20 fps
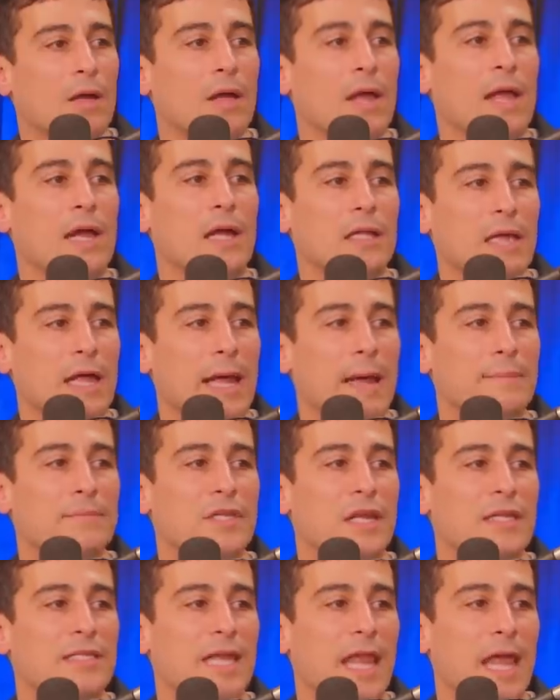and claims
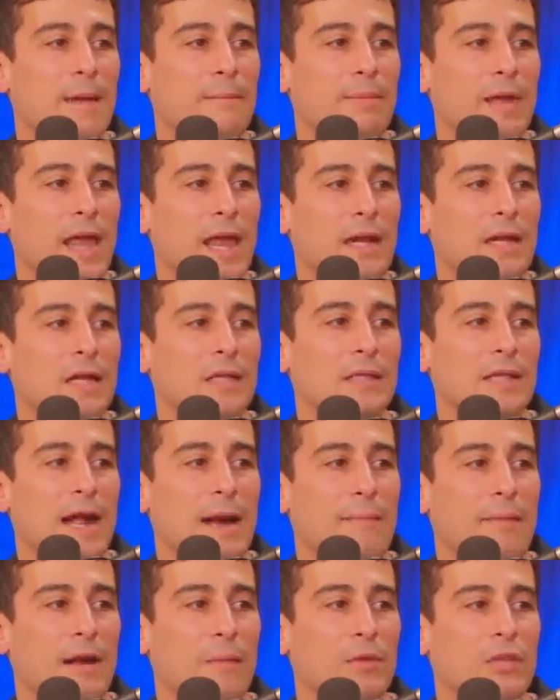that his campaign
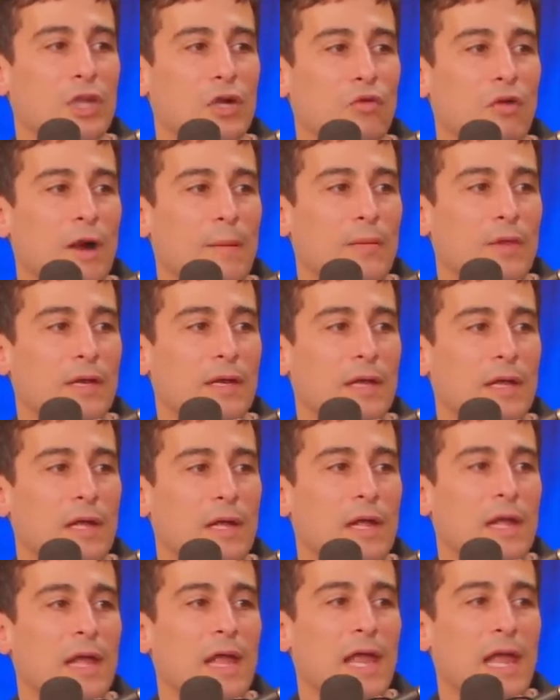collaborated with the Kremlin
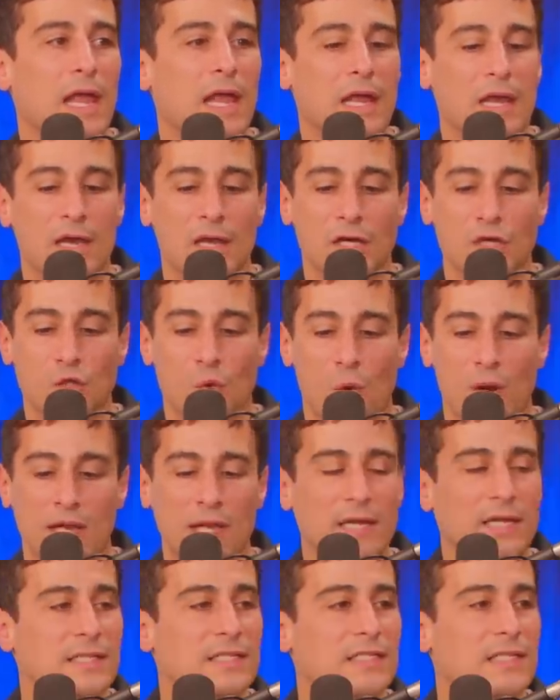in
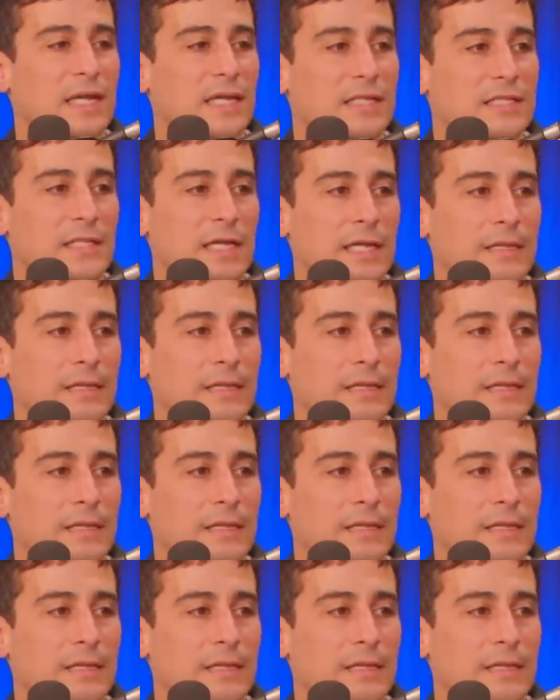2016.